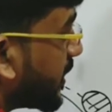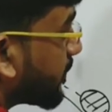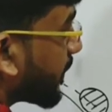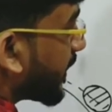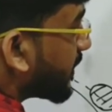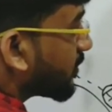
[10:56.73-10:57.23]

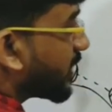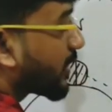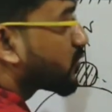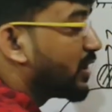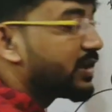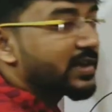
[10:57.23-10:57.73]
find out the
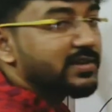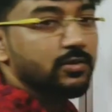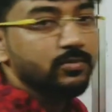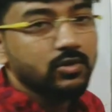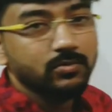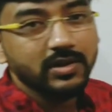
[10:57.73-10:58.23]
actual direction
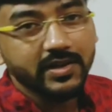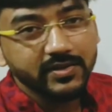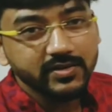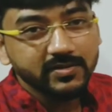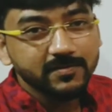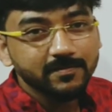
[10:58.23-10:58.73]
of normal
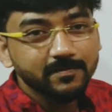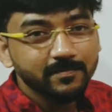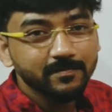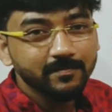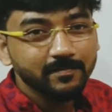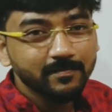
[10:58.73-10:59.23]
reaction.
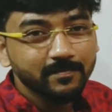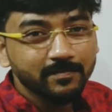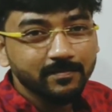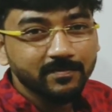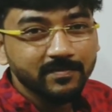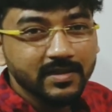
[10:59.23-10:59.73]

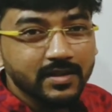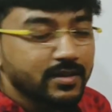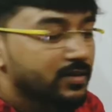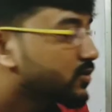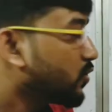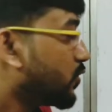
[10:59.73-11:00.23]

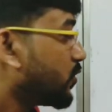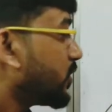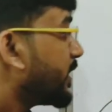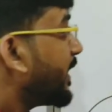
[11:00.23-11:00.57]
So